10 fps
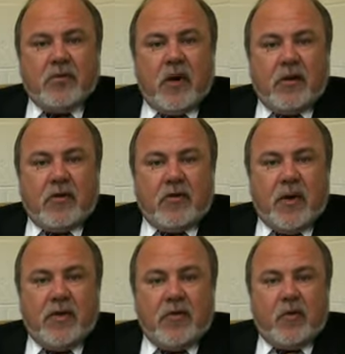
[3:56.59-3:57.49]
to talk to some
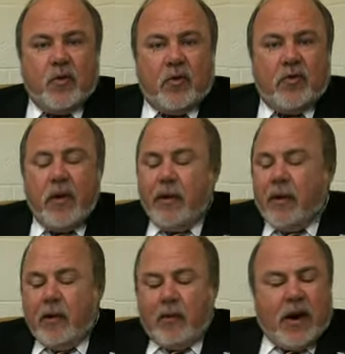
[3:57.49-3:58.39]
other schools.
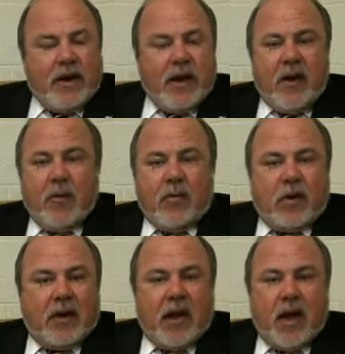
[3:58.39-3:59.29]
Right now, we're
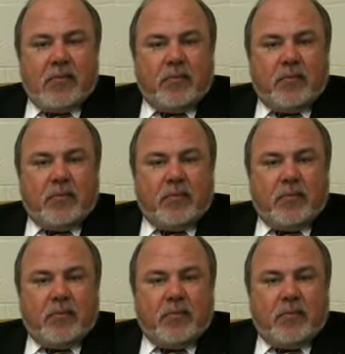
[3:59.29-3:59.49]
really not